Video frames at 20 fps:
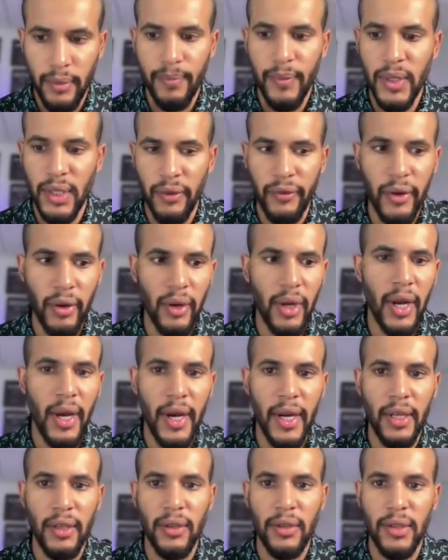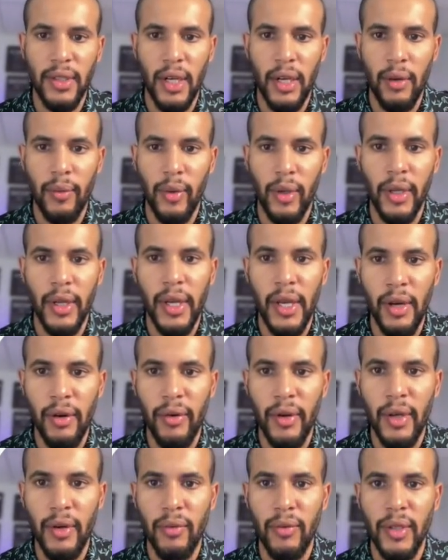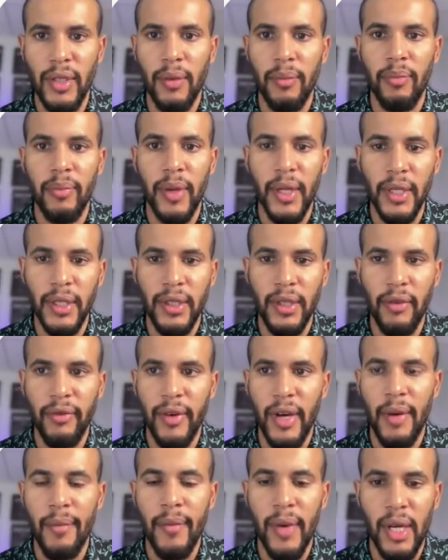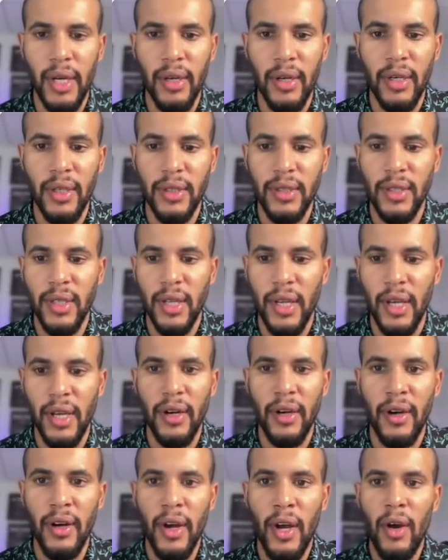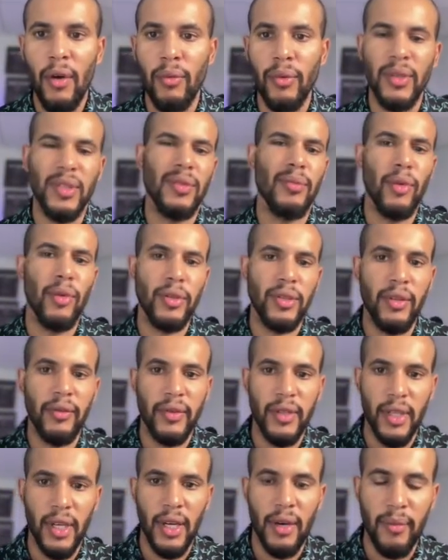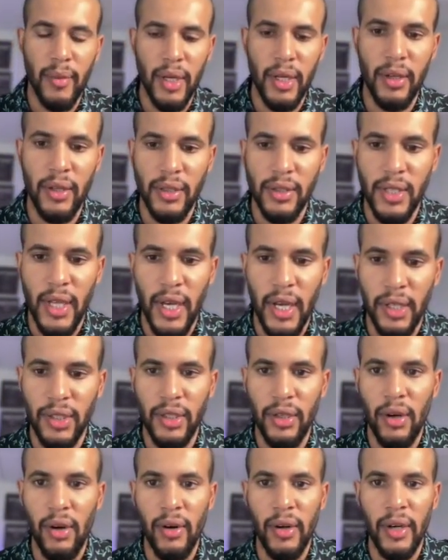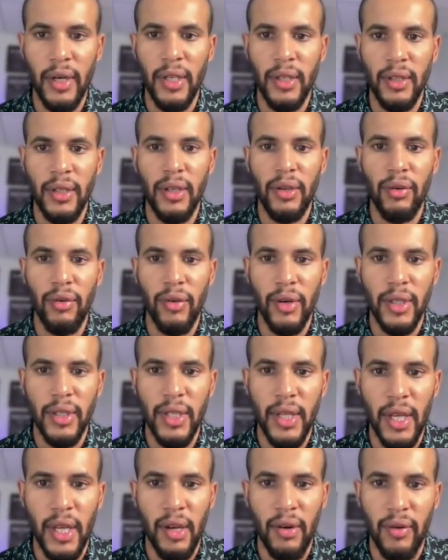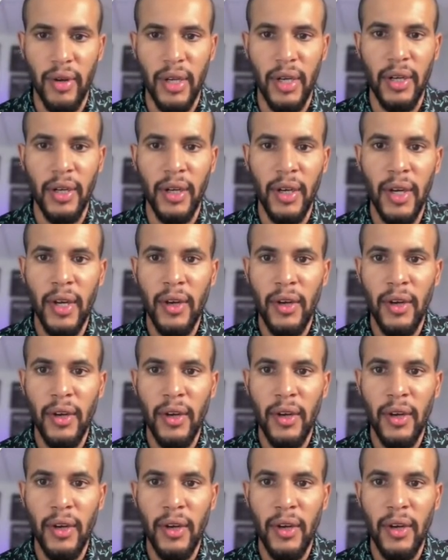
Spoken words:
It's a very high desirable area with plenty of amenities there, which most of the amenities actually are in the north area.